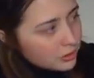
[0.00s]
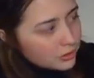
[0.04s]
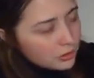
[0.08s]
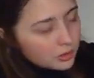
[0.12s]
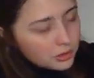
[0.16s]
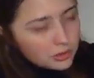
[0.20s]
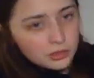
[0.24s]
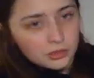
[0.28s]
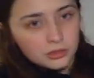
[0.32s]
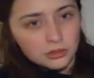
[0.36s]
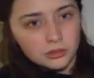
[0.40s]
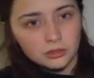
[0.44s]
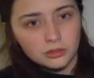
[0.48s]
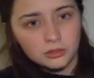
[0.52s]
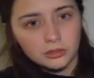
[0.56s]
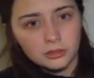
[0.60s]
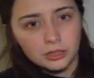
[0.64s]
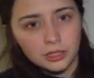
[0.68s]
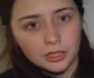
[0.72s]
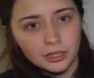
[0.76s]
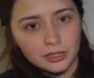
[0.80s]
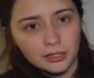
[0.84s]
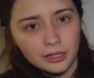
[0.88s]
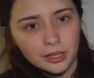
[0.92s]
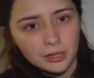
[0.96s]
This is
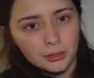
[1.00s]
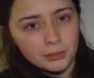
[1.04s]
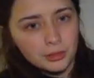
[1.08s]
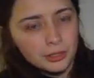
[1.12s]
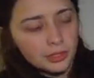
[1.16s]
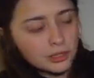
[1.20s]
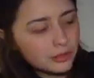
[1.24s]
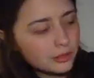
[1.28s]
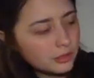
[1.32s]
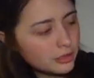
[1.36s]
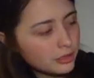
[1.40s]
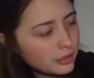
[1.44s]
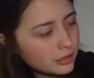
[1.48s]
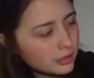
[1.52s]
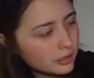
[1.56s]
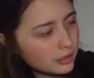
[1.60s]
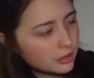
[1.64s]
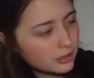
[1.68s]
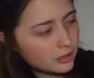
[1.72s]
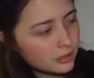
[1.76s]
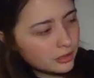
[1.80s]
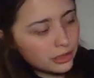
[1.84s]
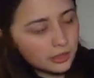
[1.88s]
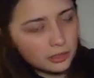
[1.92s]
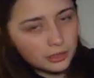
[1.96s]
Gudetama. This
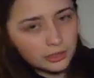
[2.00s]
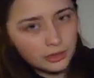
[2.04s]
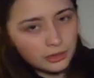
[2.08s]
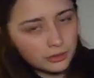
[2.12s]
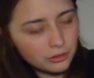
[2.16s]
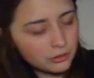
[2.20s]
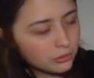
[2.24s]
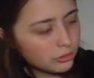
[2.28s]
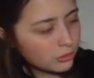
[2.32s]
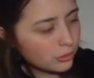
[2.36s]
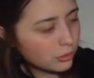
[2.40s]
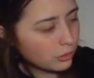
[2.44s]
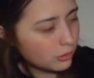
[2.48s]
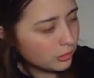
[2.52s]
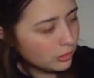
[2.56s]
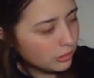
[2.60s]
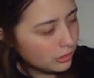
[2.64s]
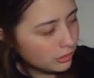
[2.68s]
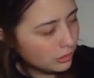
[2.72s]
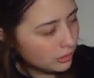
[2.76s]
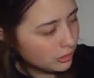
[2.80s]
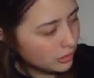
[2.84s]
is Agretsuko.